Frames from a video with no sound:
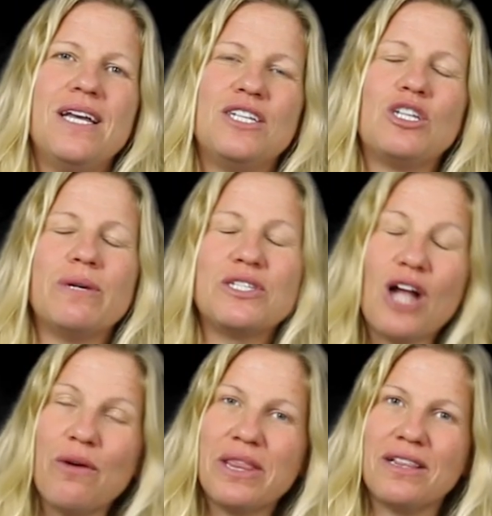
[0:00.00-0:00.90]
So we'll
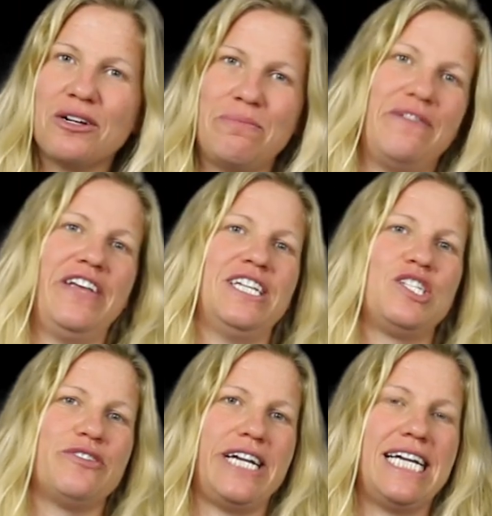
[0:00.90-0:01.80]
start with a little bit of
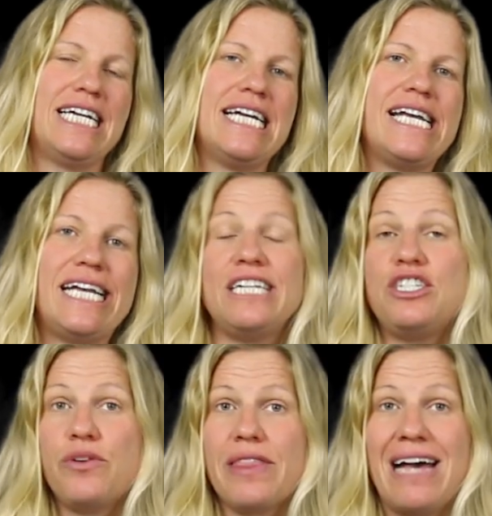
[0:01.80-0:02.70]
history.
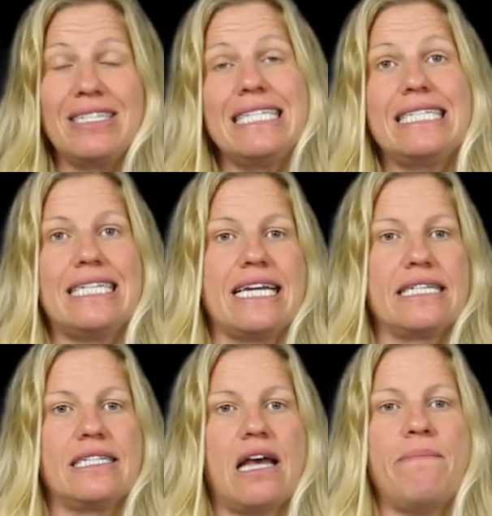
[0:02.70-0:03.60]
In
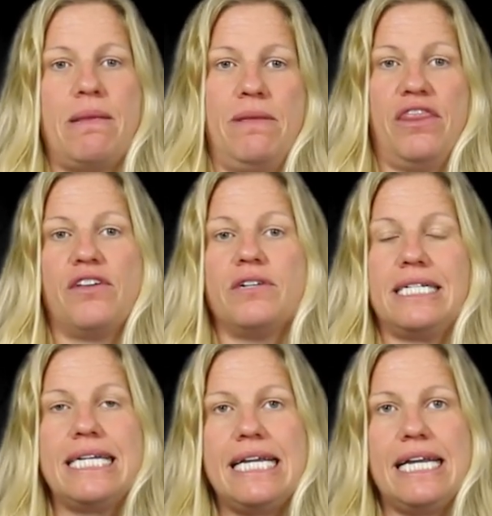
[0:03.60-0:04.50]
2006, Amendment
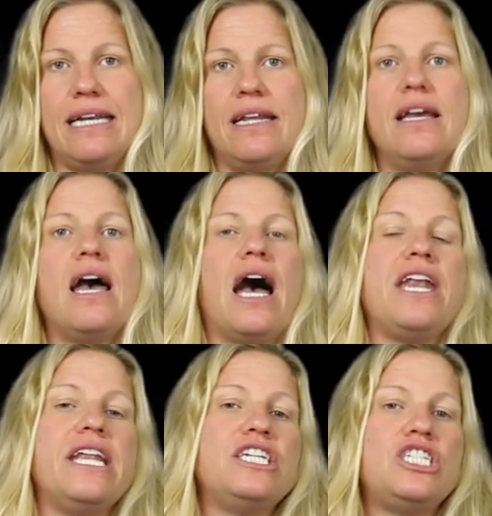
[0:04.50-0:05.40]
13
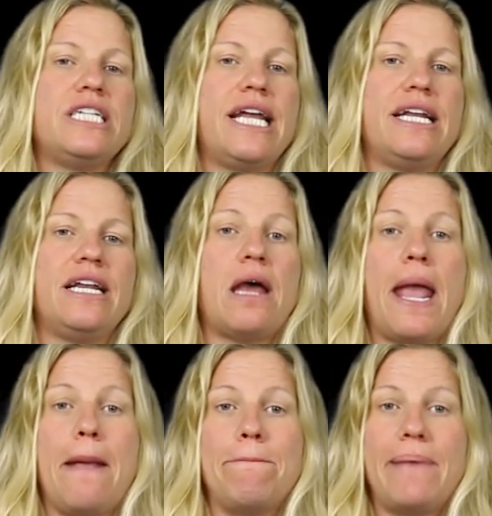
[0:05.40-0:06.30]
initiated
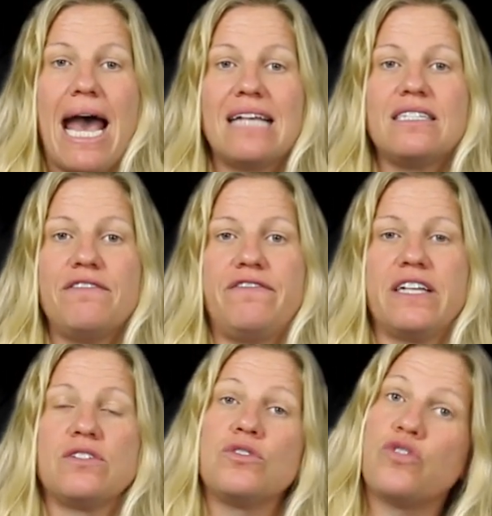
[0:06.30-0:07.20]
a passive
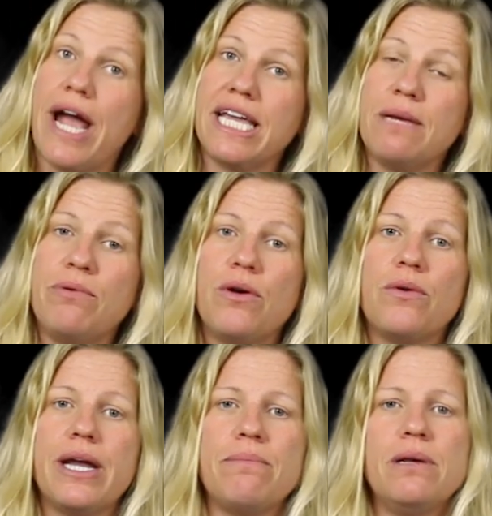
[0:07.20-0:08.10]
vessel tracking
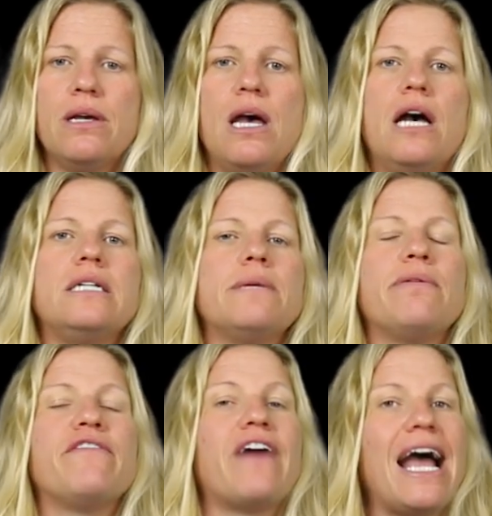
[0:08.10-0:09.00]
program to
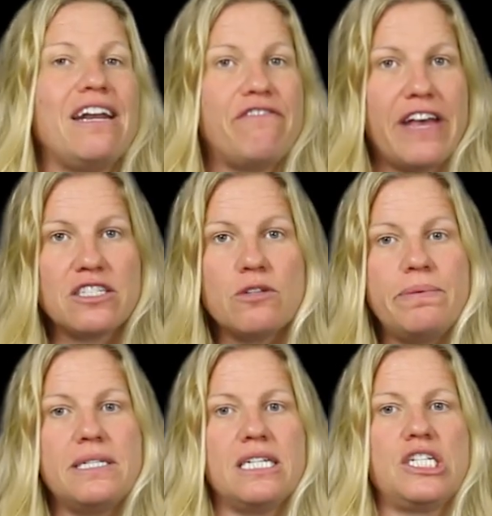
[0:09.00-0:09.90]
provide vessel
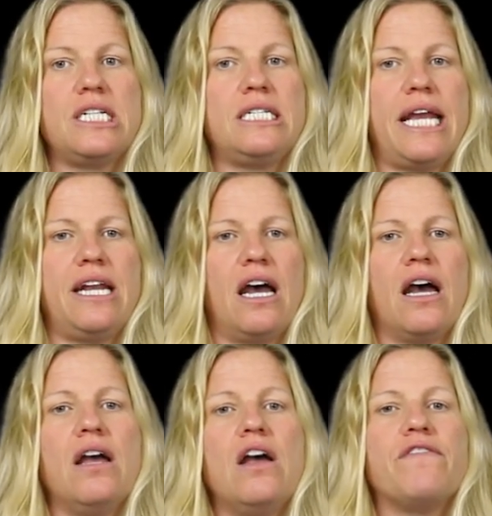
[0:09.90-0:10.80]
position
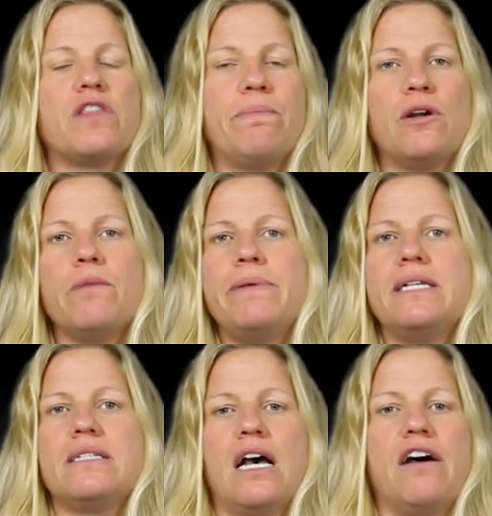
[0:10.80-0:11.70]
data for the
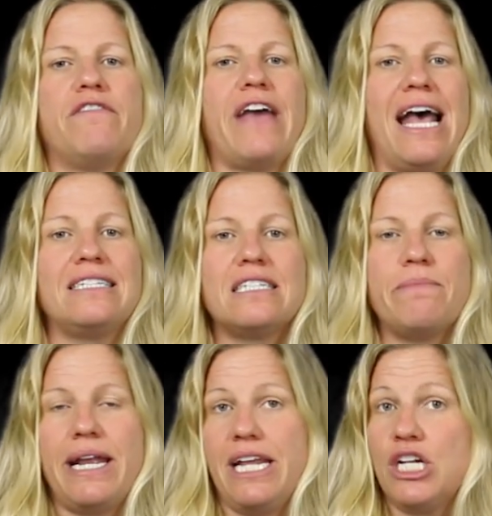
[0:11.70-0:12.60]
purpose of
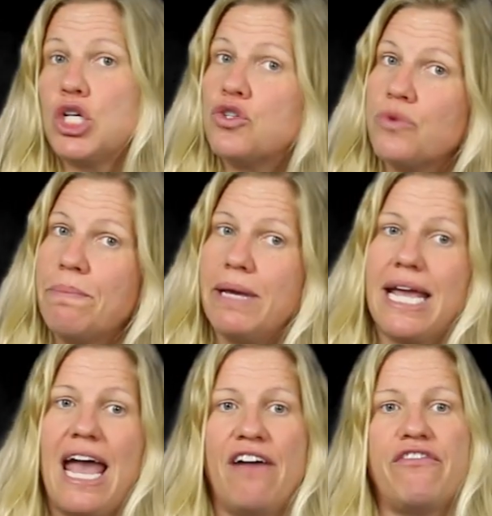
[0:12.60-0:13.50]
estimating
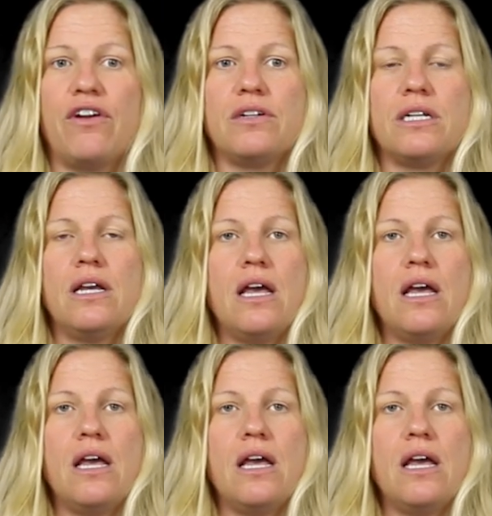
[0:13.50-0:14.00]
shrimping effort.